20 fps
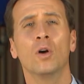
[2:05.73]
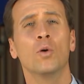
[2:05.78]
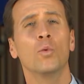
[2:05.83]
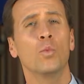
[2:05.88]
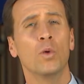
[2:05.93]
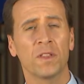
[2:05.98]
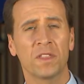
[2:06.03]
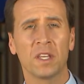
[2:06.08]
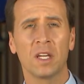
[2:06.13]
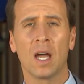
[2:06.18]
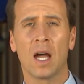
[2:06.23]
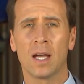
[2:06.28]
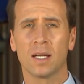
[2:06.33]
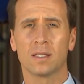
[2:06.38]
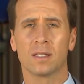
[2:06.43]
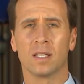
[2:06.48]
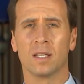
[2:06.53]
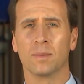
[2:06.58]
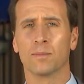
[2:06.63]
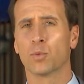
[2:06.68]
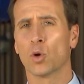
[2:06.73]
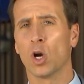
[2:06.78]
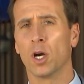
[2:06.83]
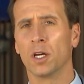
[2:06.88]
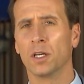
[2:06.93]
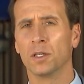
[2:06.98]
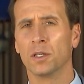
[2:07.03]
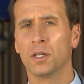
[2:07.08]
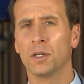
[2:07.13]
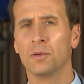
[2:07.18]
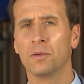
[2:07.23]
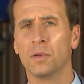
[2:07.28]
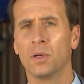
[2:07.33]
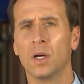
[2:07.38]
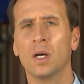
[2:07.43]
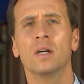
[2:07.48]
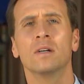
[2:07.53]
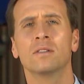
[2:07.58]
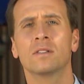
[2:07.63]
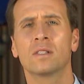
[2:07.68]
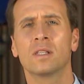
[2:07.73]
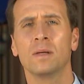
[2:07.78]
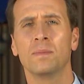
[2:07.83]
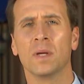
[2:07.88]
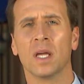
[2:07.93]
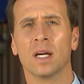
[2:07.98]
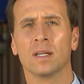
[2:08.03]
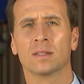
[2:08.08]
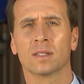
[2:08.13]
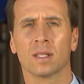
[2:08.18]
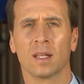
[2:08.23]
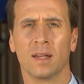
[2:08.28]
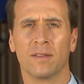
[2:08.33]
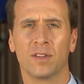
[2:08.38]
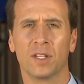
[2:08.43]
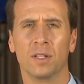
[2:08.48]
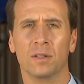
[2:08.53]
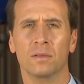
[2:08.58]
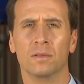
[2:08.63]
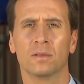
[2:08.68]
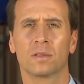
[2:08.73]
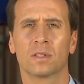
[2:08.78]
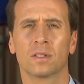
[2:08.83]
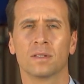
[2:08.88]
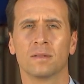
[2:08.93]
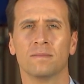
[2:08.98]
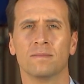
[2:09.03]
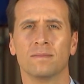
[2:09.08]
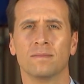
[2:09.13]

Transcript: With the I Team, Brian New, CBS 11 News.